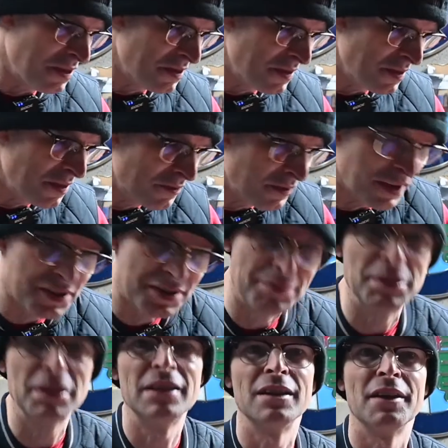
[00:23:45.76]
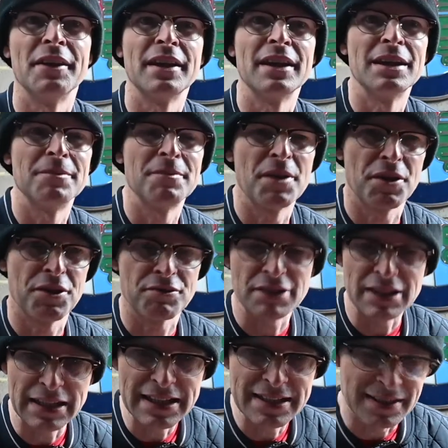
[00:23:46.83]
the Vandenpla, the
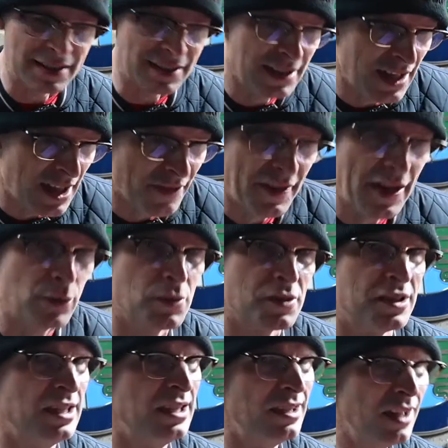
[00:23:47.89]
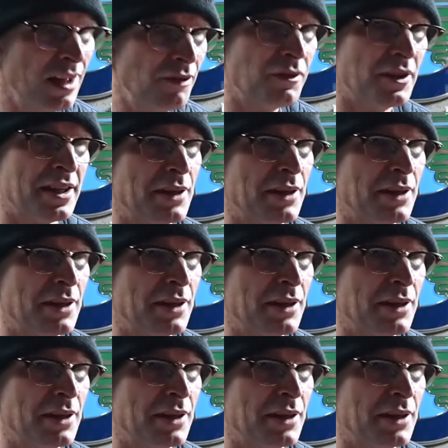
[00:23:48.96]
3 litre, that was lovely.